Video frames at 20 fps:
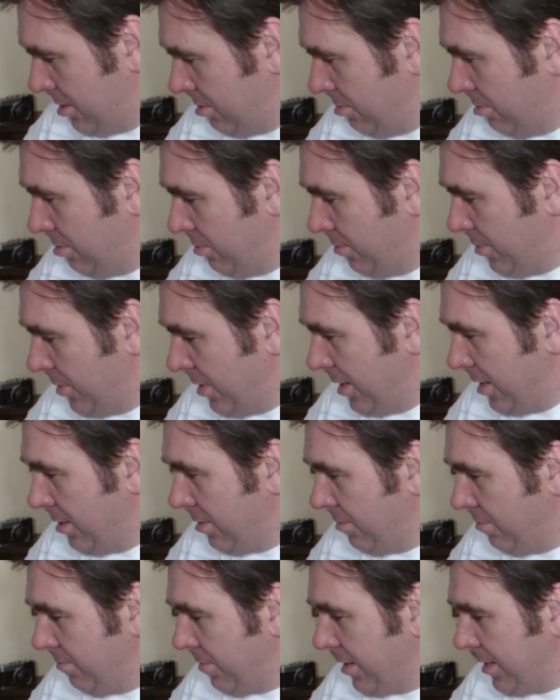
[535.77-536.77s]
so it'll
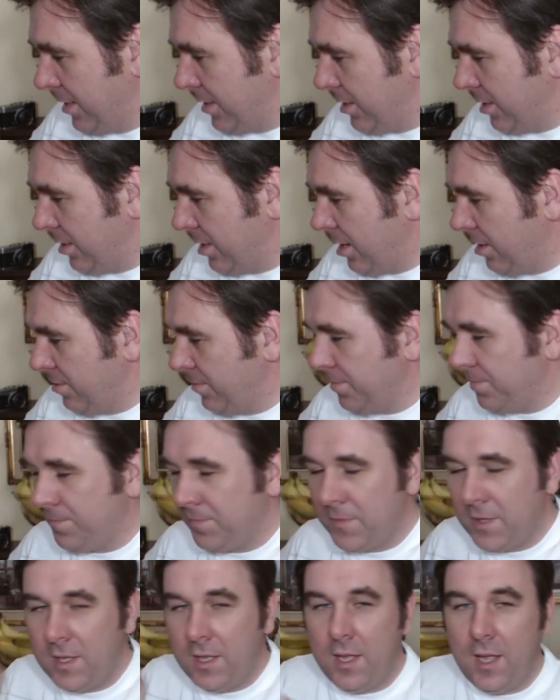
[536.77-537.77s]
be ready to go.
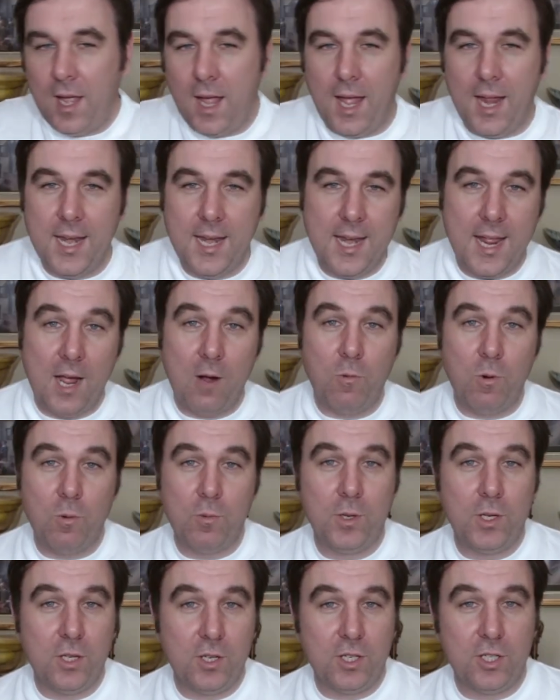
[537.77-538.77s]
And now
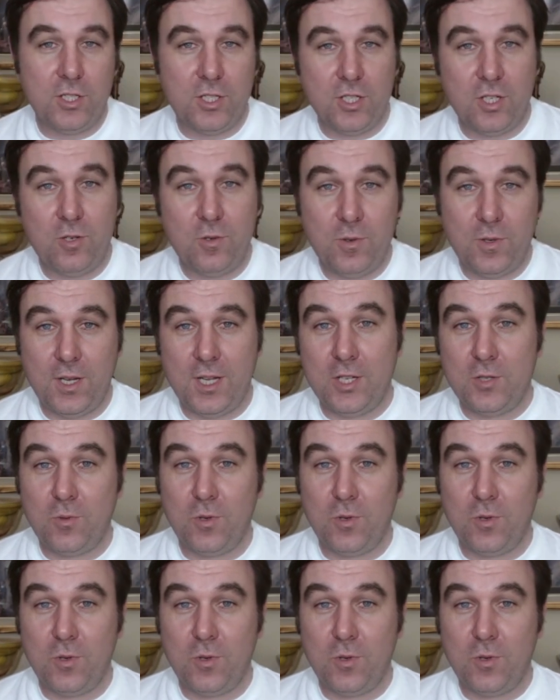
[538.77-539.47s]
what we're going to do